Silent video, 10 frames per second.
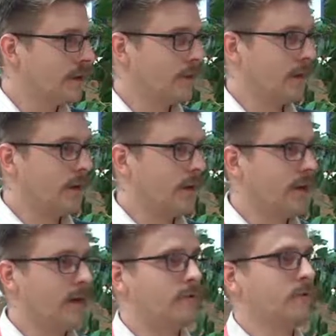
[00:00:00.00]
and they
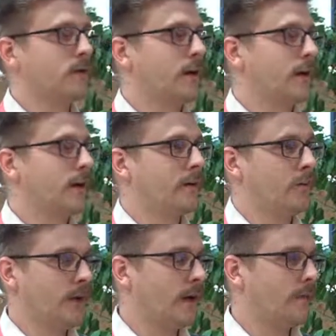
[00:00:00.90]
have
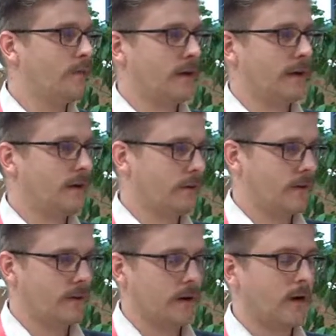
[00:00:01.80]
we have
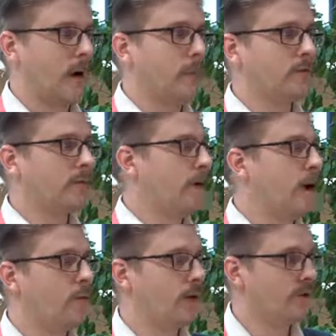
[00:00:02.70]
a couple of
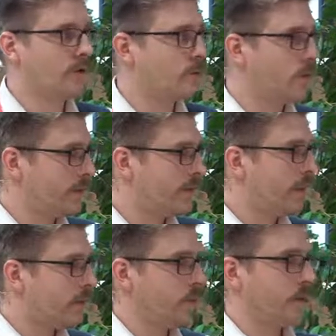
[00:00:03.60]
hours one
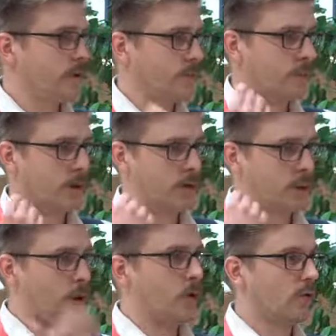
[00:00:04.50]
day when he
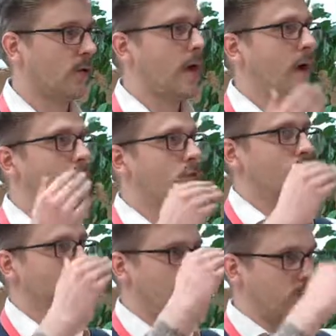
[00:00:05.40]
shows how
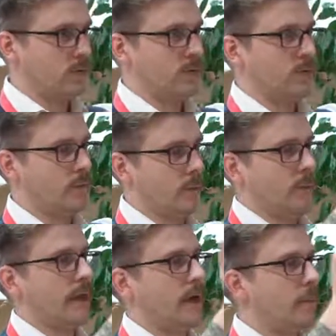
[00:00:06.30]
to
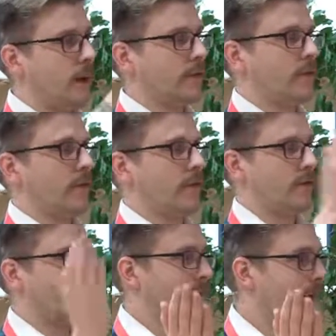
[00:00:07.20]
make a better
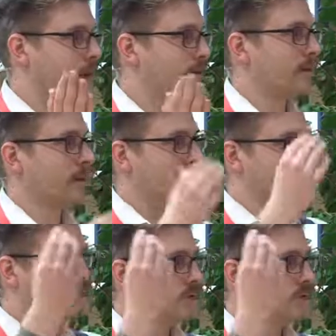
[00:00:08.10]
scene, how